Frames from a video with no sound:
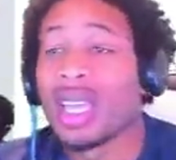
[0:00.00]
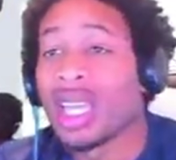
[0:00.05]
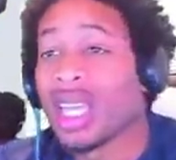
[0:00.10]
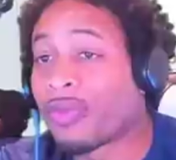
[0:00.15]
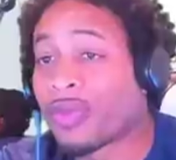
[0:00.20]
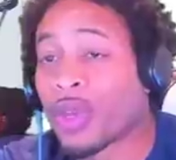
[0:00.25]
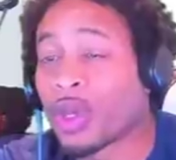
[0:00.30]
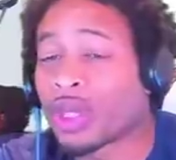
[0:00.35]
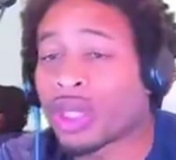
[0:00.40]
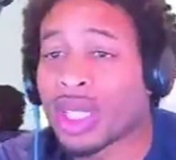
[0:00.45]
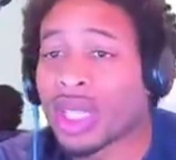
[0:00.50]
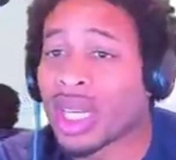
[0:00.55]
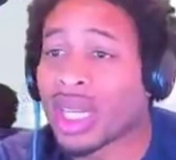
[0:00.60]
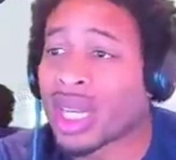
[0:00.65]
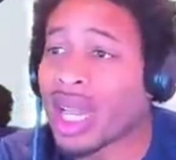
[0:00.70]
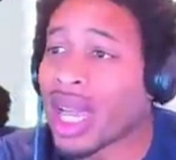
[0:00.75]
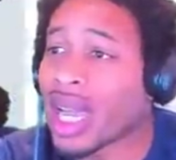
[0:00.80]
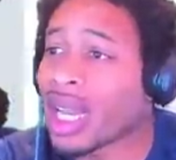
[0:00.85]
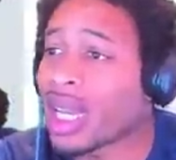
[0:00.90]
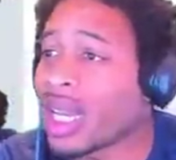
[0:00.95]
if you
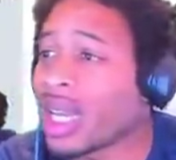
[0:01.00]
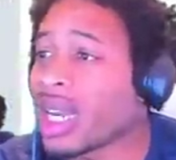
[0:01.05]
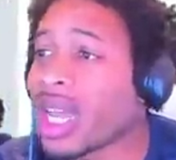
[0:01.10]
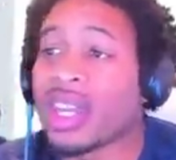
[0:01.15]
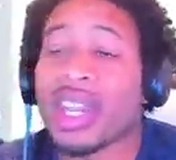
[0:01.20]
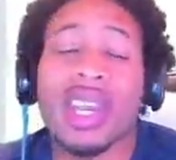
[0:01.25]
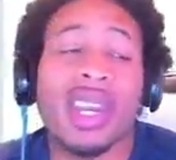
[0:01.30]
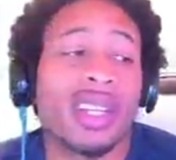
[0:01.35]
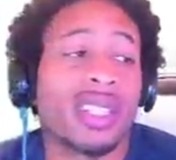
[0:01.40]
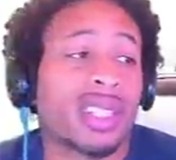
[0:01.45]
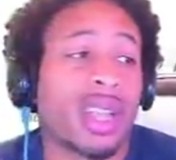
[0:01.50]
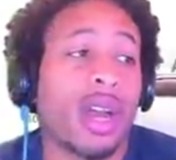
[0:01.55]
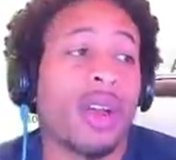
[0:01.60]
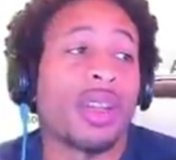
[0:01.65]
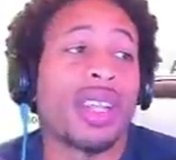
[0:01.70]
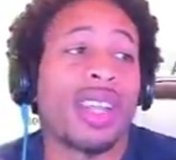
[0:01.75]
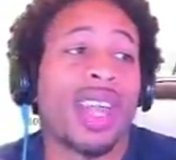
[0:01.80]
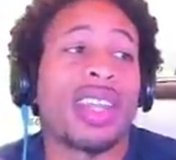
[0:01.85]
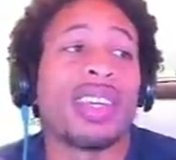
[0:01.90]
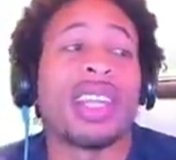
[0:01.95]
still ain't hit and then in
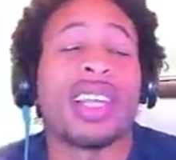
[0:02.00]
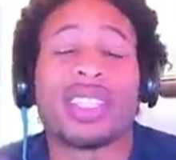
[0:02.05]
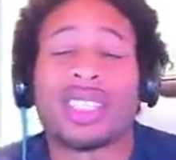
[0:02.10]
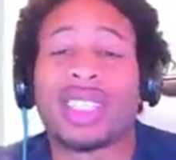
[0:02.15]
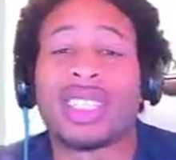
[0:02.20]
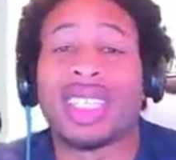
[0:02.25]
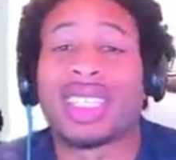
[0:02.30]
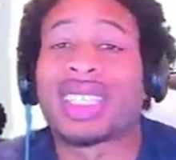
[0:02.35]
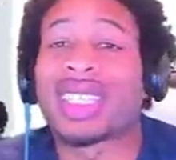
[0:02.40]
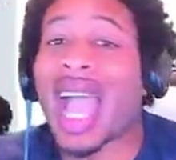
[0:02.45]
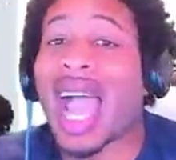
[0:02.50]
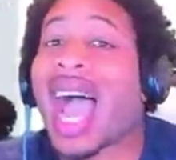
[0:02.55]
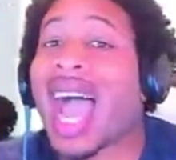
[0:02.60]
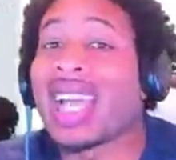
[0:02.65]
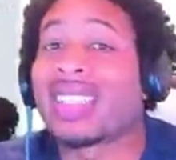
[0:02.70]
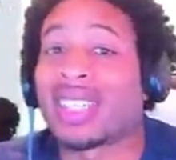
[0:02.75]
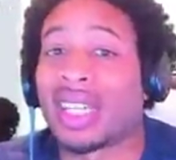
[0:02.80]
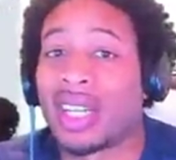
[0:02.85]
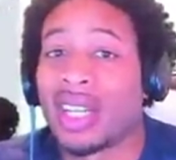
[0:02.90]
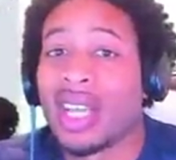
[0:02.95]
turn and then to
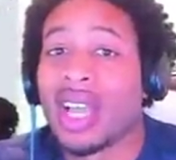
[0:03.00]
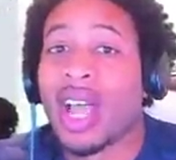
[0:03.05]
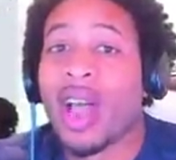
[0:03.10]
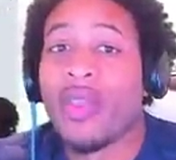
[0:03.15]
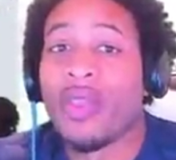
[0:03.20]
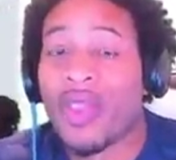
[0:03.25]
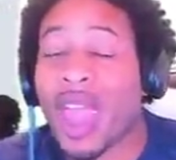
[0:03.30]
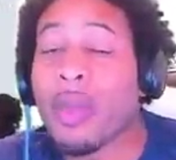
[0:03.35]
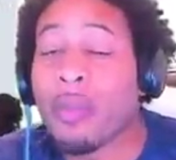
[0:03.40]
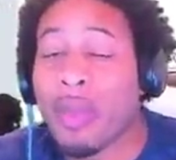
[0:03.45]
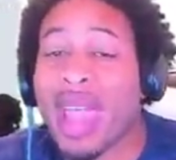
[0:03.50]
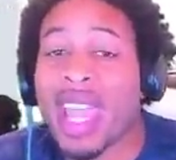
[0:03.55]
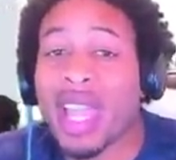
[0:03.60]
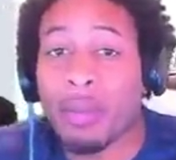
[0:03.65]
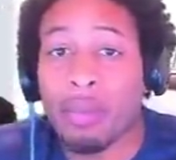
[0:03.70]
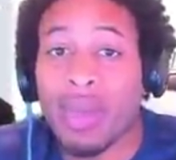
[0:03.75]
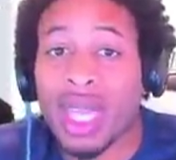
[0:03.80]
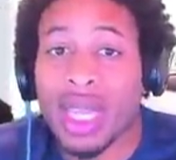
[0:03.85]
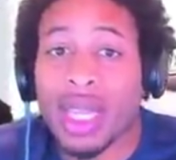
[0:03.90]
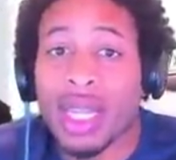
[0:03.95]
disguise it, they make
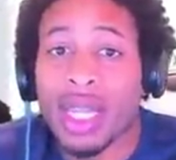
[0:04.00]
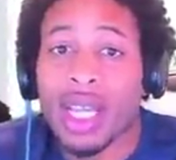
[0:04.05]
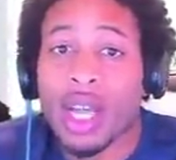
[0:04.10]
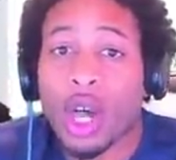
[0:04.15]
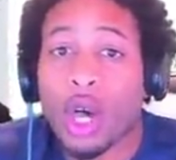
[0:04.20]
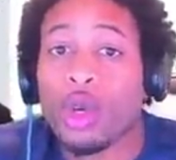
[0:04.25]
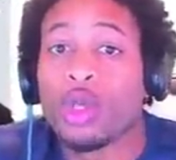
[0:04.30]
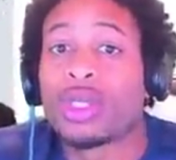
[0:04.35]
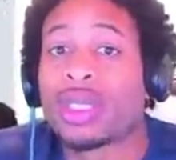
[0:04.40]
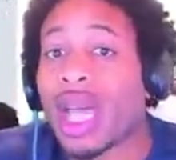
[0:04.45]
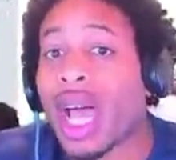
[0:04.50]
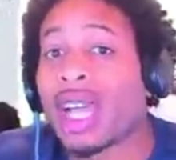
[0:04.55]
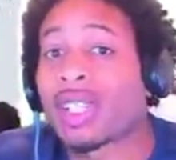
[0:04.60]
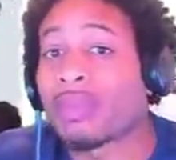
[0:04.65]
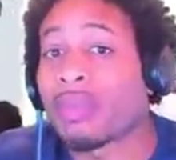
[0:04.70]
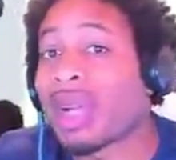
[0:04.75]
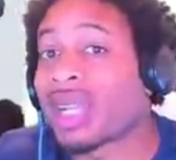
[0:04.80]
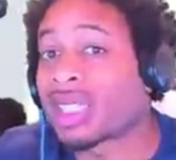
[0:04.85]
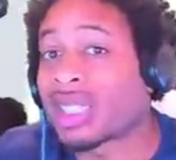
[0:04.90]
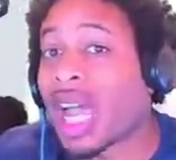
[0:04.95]
me, who times
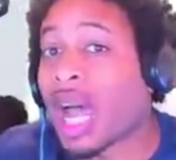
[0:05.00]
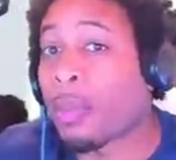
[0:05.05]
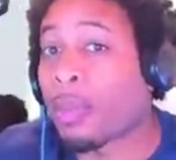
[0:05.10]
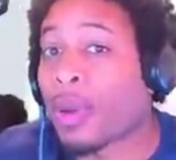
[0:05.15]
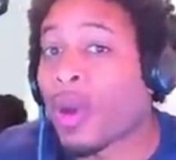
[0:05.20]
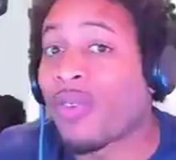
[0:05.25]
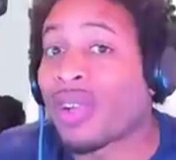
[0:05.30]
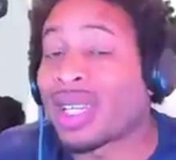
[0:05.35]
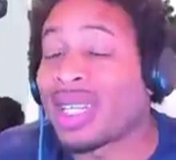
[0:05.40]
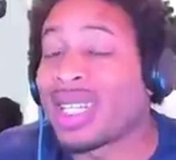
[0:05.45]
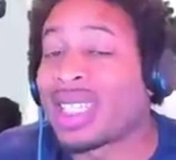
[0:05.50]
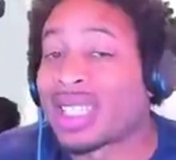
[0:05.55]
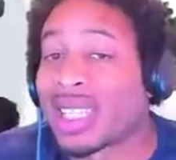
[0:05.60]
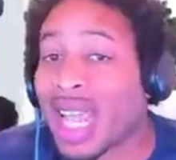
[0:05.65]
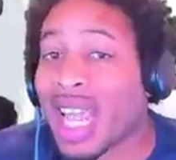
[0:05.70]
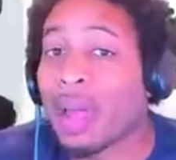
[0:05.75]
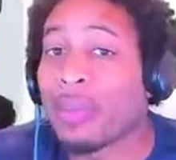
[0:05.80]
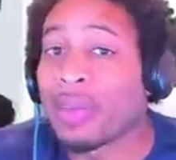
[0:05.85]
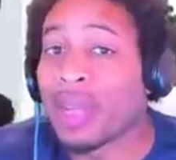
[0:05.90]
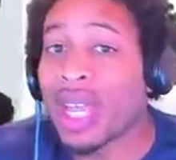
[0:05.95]
my shot perfectly
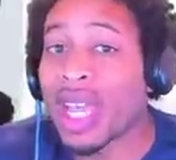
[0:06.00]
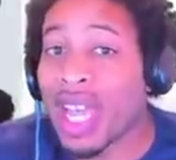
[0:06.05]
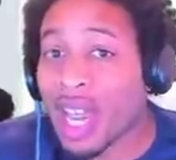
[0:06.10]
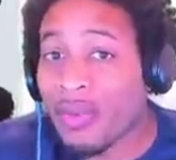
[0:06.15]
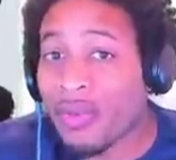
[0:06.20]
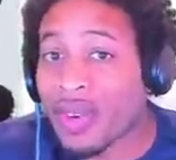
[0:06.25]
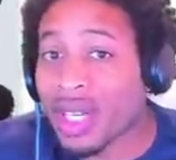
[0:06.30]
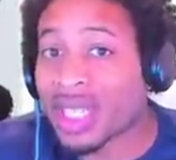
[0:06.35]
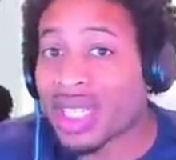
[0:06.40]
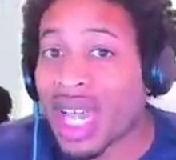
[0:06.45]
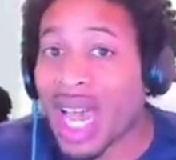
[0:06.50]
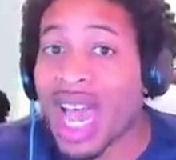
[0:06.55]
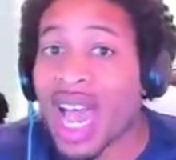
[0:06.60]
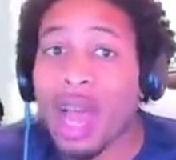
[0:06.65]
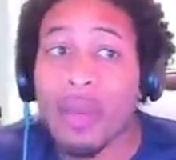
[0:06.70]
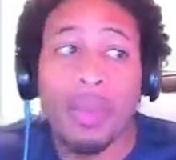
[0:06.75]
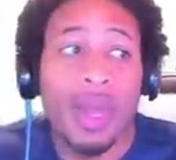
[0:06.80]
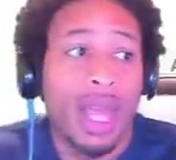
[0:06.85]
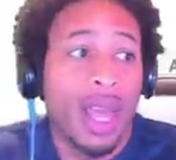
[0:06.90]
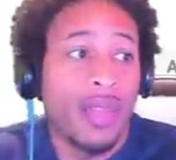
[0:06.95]
damn near every
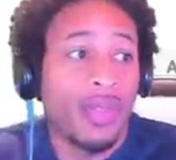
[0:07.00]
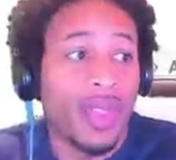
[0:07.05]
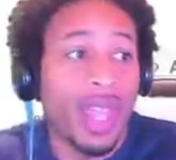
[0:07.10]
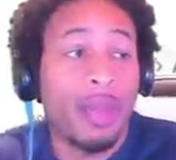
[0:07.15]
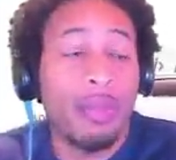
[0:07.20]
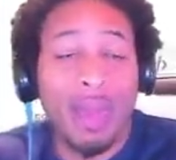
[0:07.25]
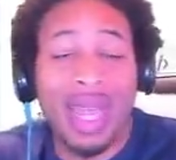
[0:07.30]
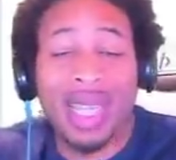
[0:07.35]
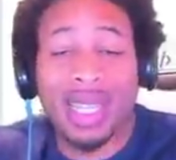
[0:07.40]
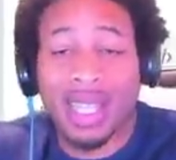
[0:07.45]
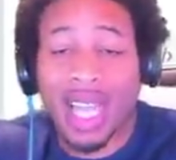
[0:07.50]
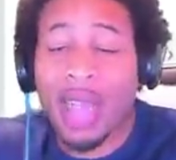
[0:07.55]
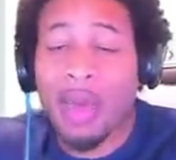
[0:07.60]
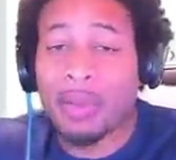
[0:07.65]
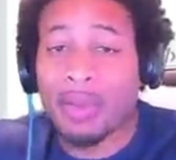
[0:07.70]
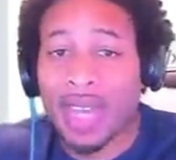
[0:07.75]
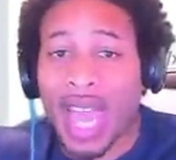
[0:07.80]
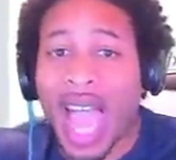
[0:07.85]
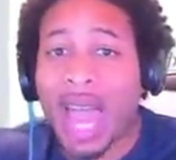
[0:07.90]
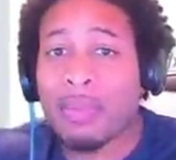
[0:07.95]
time, they make
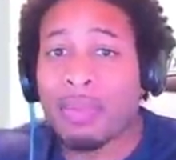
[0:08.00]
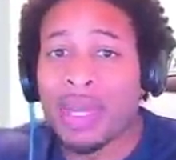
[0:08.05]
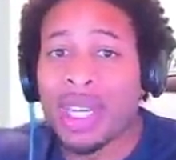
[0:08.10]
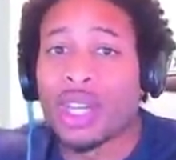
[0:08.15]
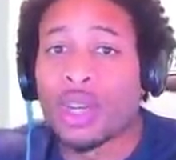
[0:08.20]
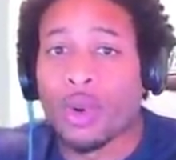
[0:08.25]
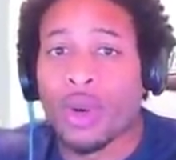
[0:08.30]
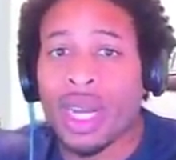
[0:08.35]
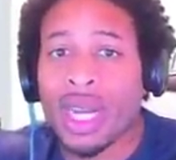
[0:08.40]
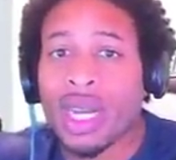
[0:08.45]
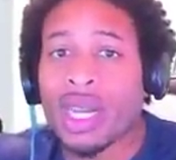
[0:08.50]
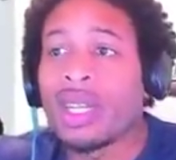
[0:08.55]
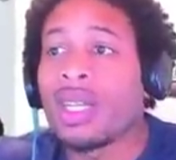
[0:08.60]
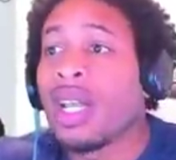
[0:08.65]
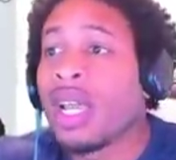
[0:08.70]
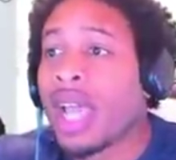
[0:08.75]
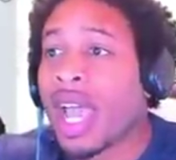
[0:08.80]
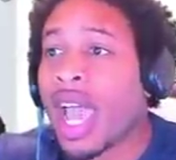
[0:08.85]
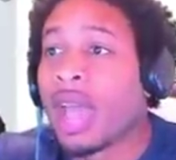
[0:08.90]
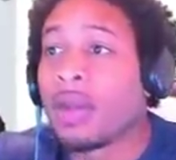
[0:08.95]
that not be green
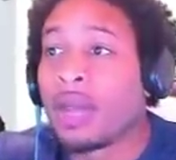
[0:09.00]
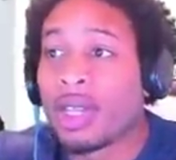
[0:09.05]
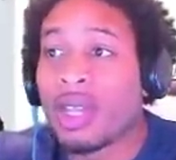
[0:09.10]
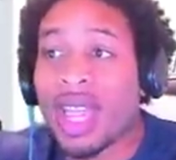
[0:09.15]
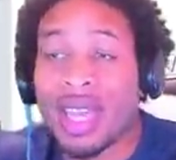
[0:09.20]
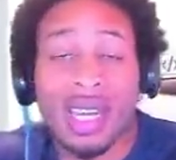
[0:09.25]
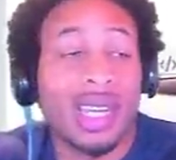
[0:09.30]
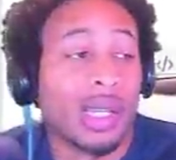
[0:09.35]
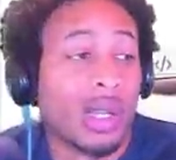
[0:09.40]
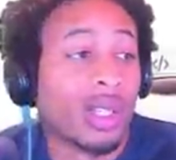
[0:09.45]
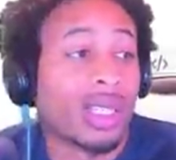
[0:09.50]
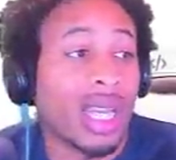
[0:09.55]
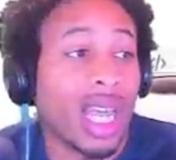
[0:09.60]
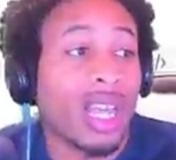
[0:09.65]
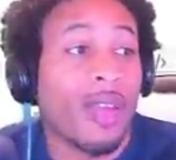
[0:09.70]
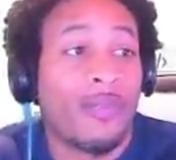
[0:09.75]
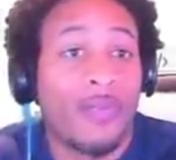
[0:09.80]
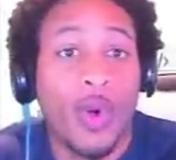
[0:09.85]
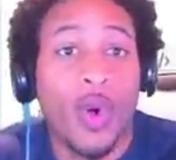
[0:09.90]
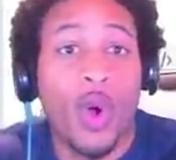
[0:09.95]
and it, and it looks like
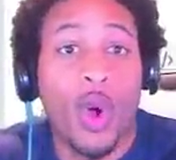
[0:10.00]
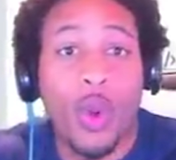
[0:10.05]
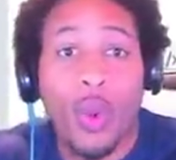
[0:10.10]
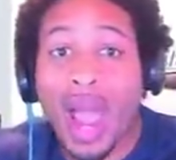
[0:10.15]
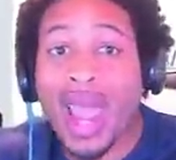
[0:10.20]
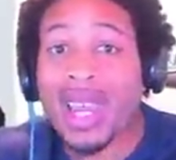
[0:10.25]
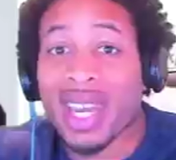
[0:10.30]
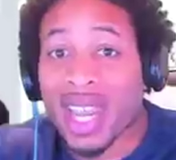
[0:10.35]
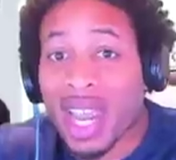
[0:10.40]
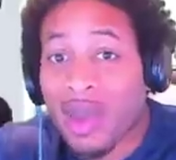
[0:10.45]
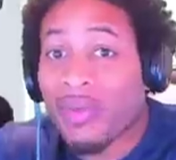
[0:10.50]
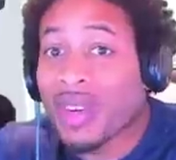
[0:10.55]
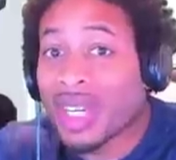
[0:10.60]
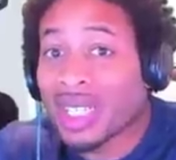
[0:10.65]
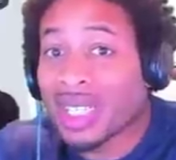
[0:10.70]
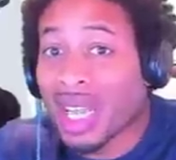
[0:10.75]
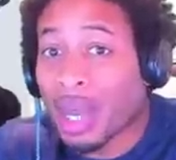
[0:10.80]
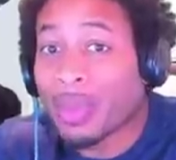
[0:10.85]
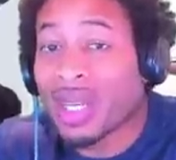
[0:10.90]
a full white every time.